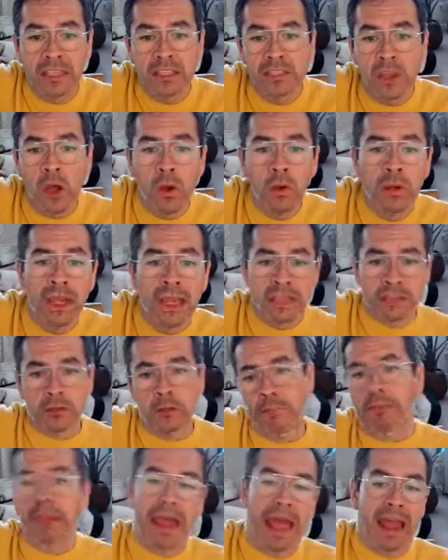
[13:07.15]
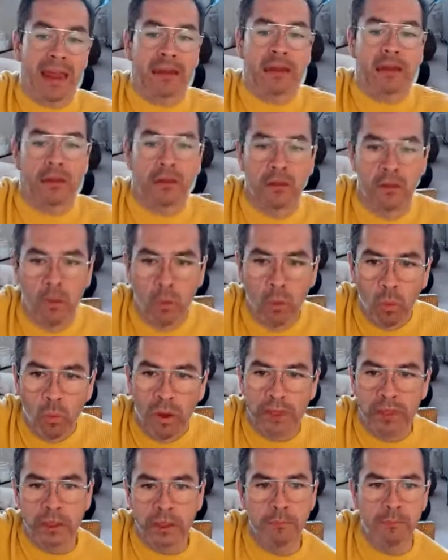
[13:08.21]
I don't need to plan.
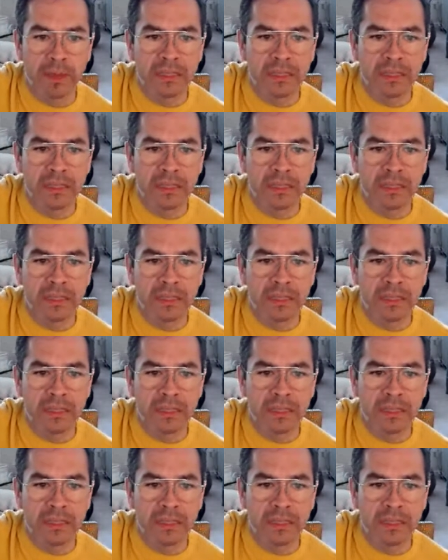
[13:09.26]
When